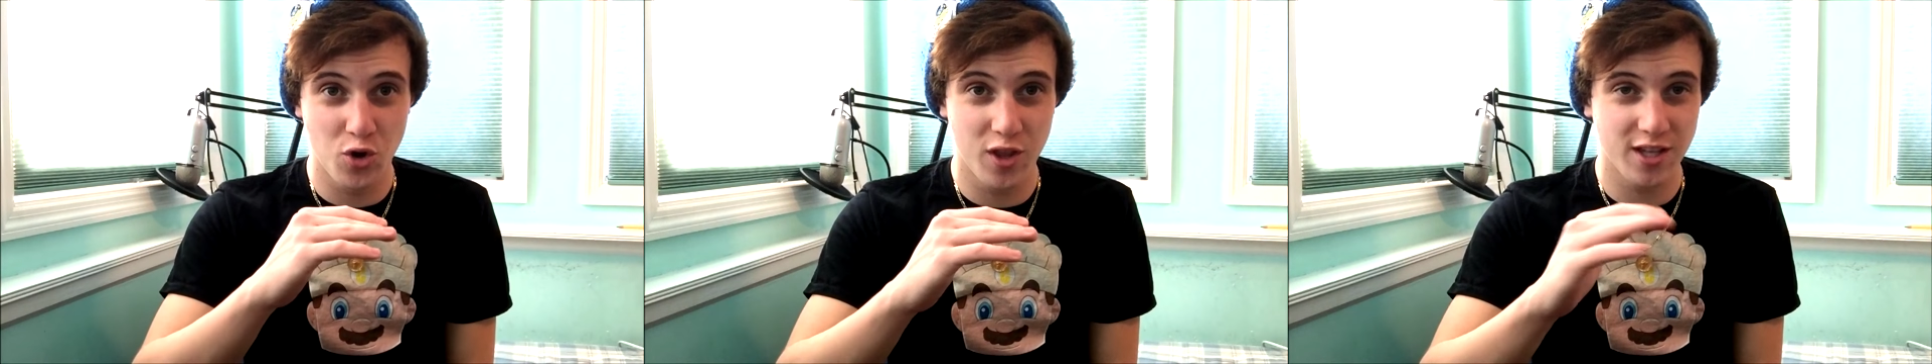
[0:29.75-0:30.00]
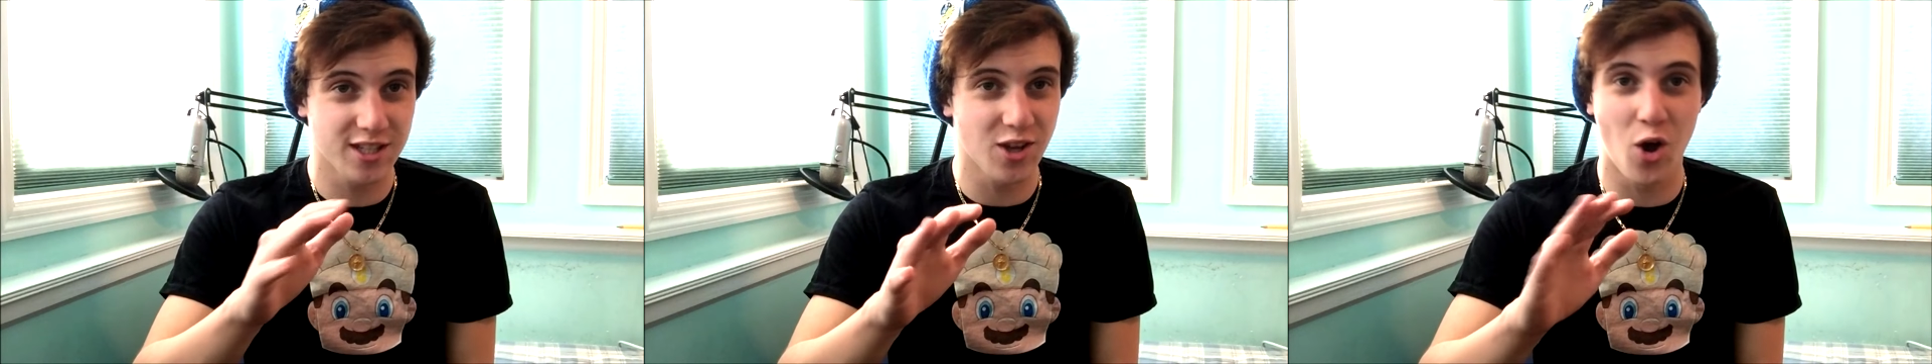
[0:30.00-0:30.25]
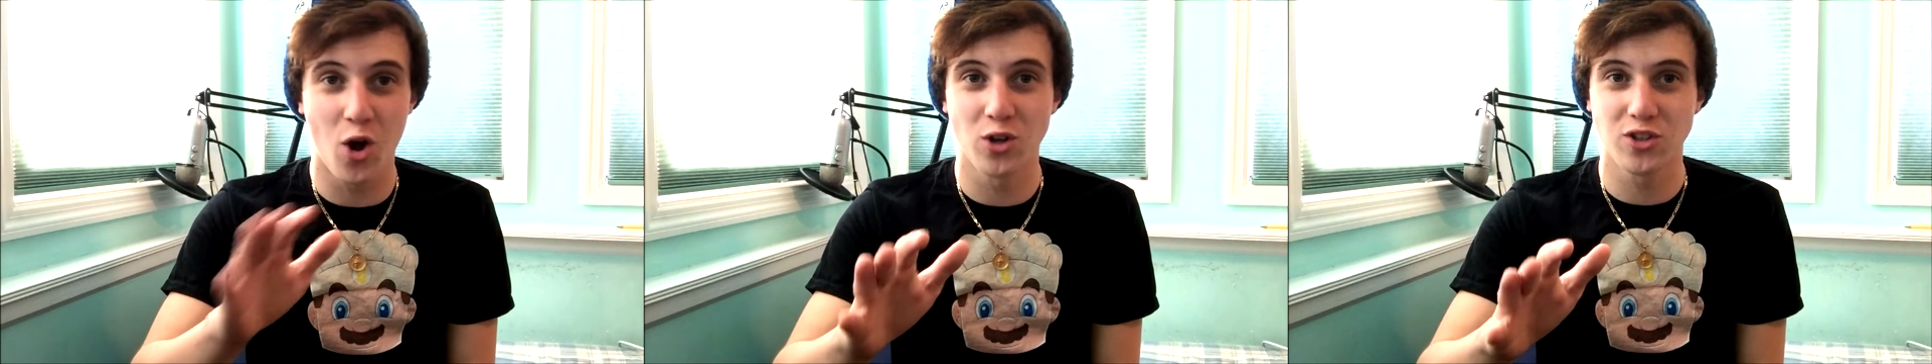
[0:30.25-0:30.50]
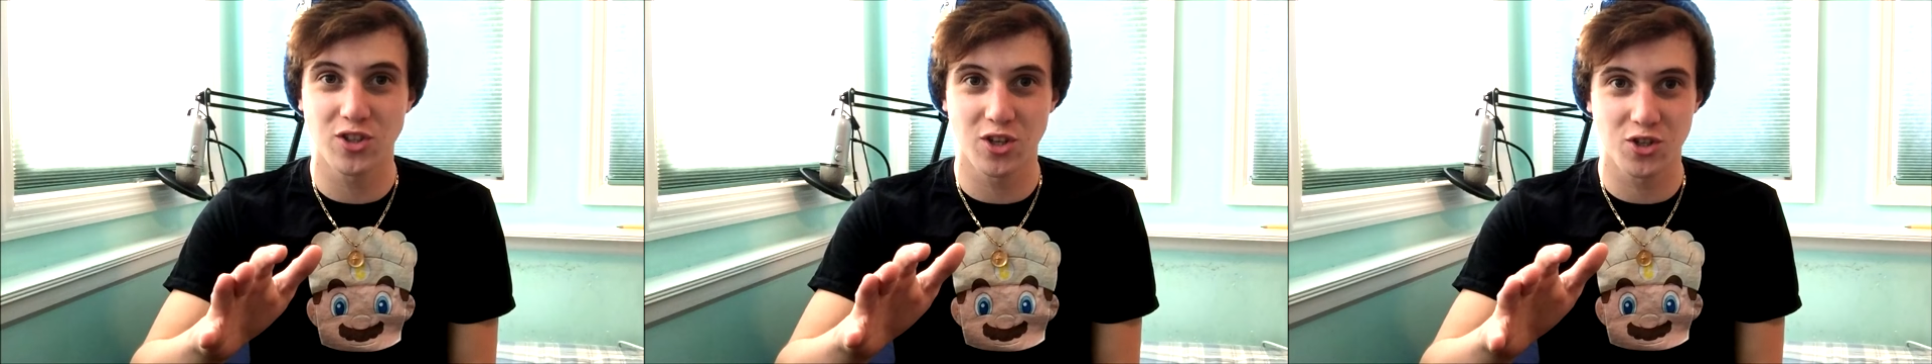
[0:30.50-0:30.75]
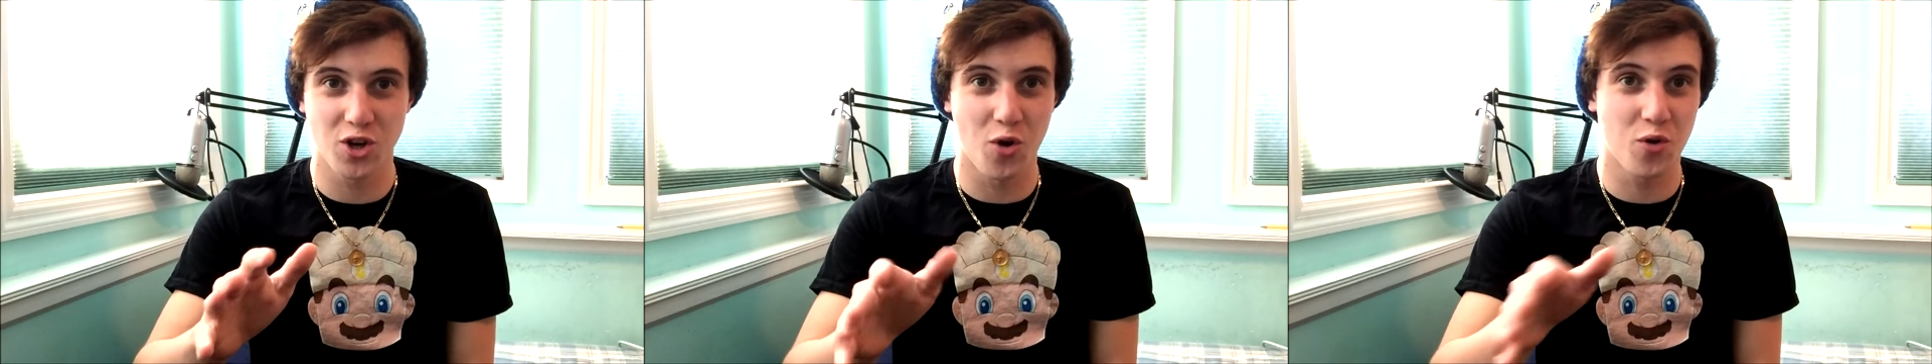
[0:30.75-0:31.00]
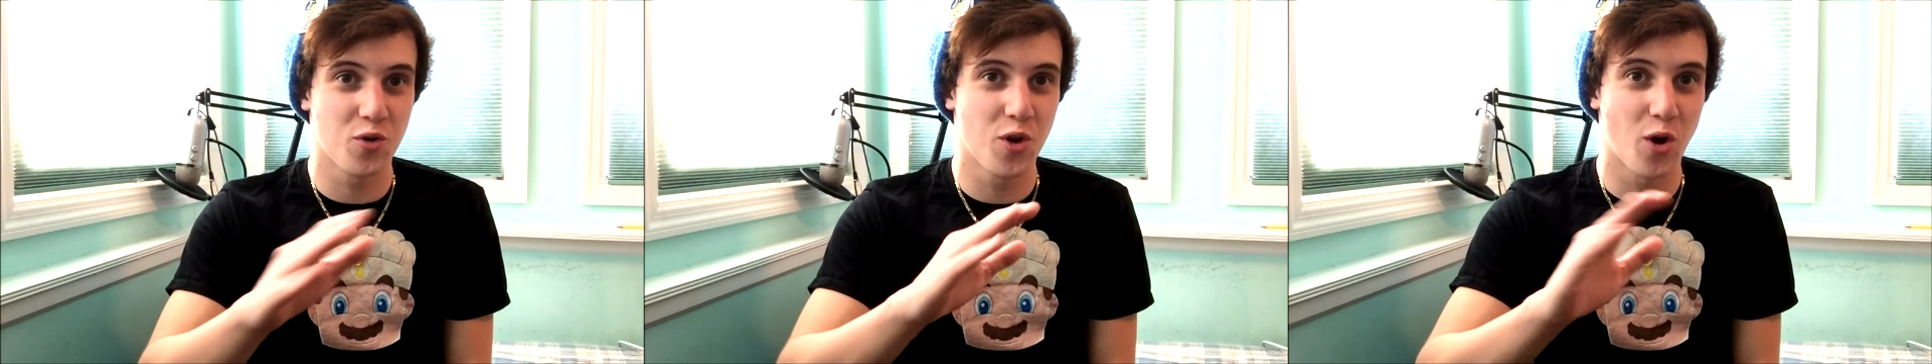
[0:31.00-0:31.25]
this is all just a
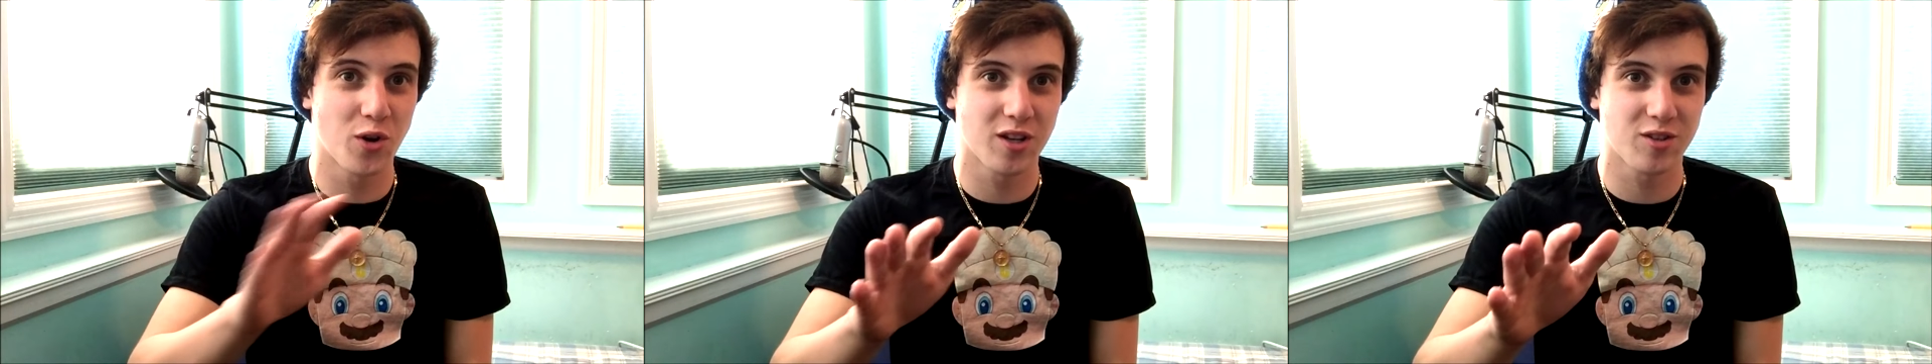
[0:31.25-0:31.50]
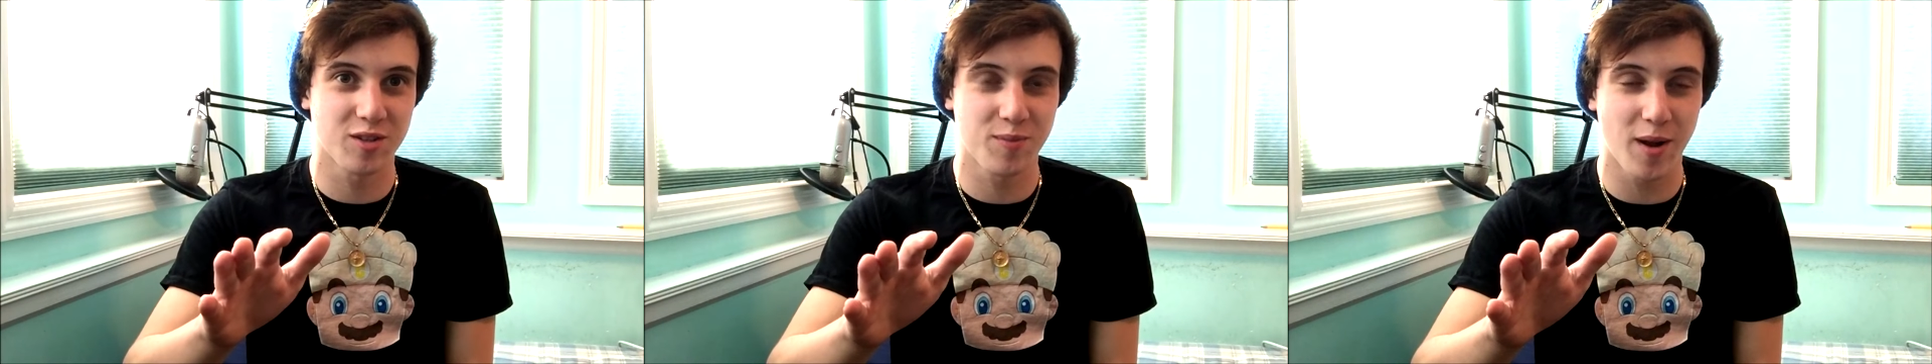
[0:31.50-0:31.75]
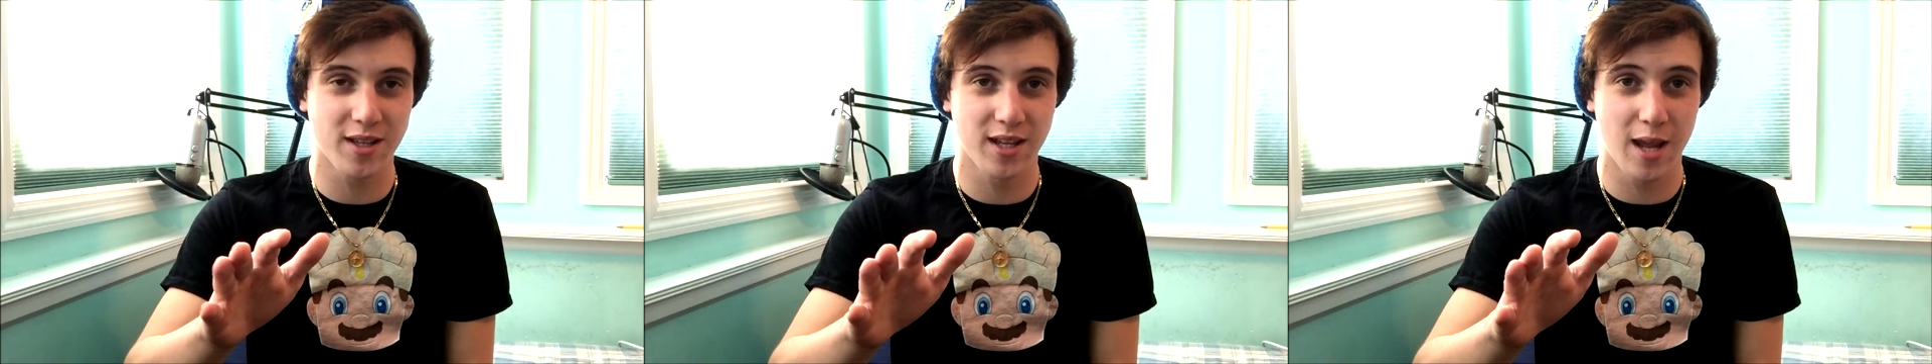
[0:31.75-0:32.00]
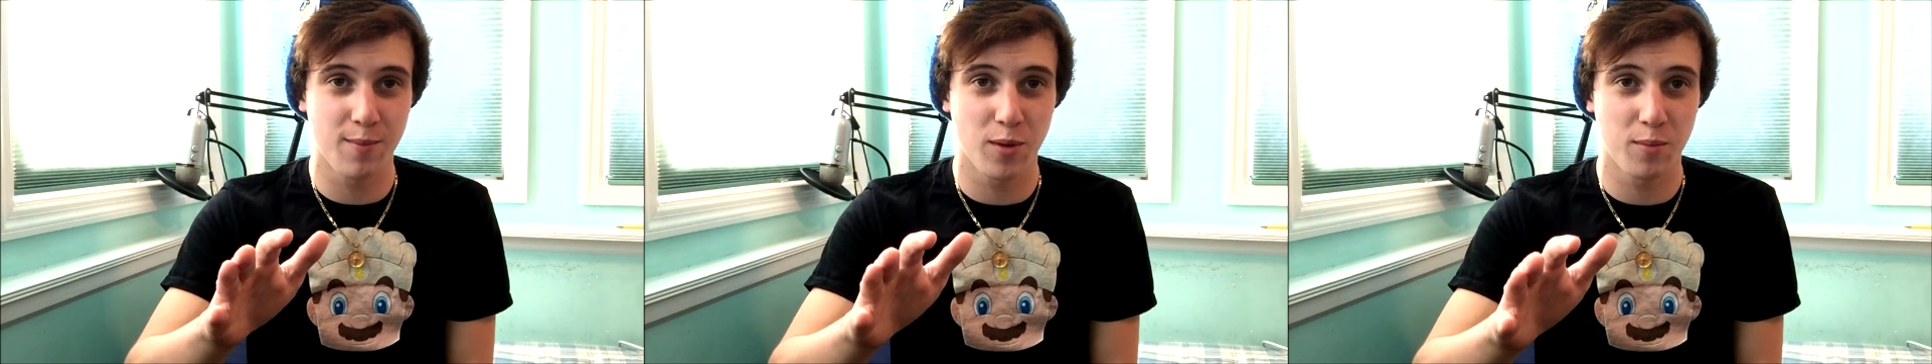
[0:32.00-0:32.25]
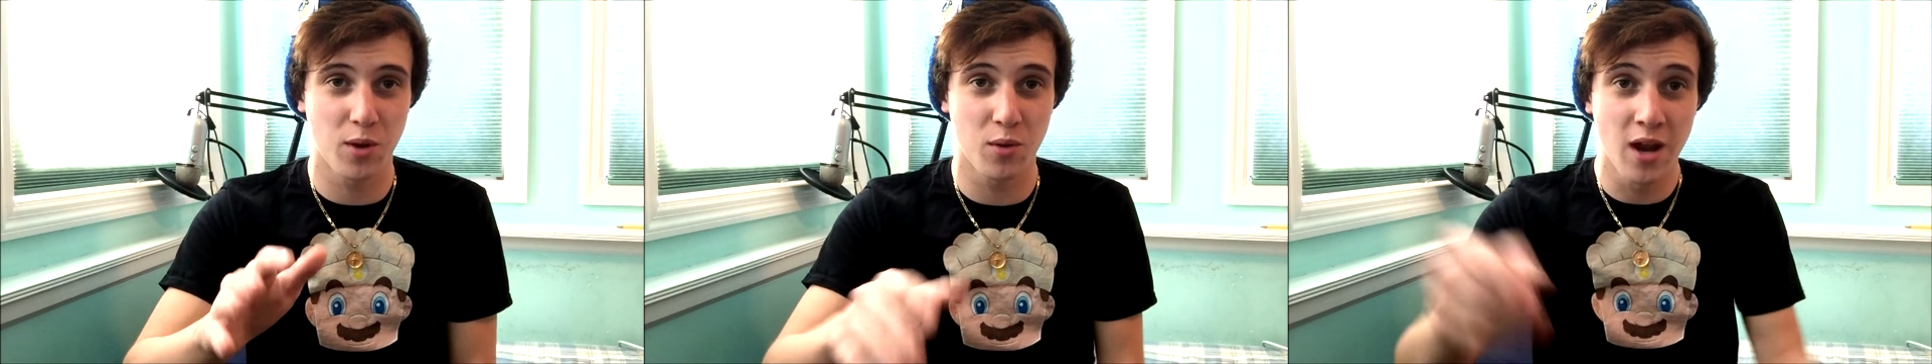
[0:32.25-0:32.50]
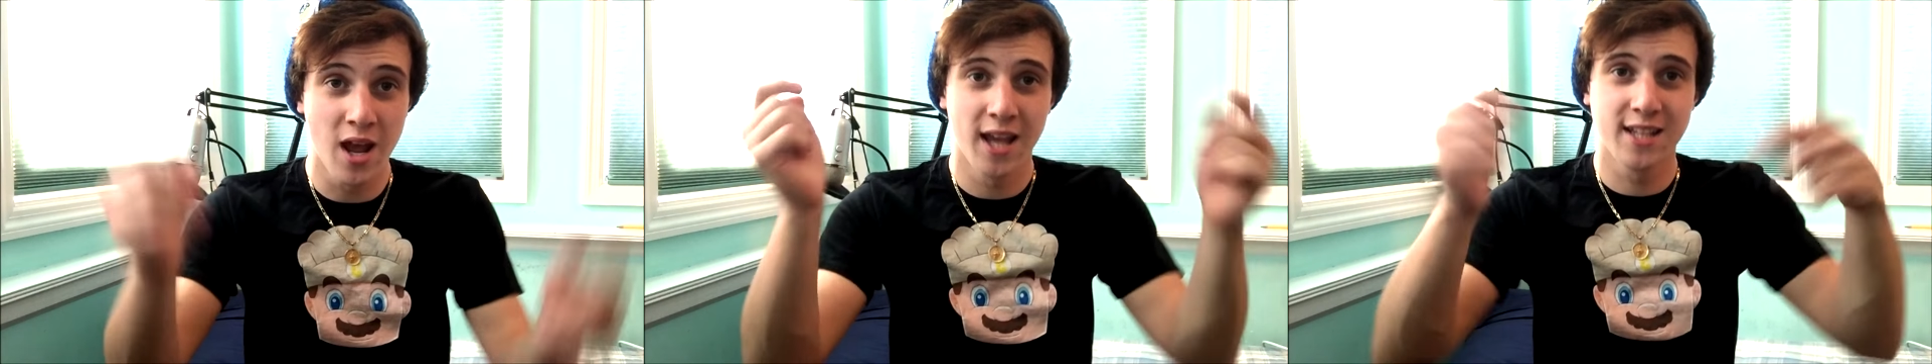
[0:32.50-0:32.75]
joke. No disrespect to GameCube Dude.